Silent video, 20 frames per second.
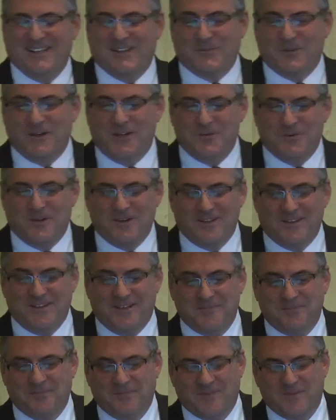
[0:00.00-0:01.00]
we
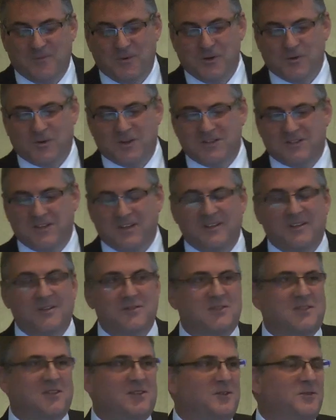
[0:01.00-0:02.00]
will continue
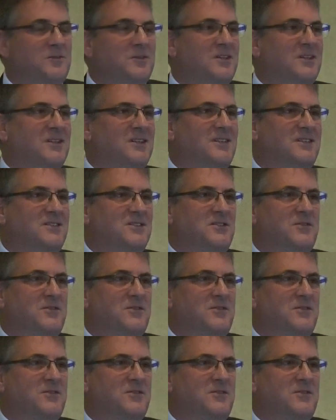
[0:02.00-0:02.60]
to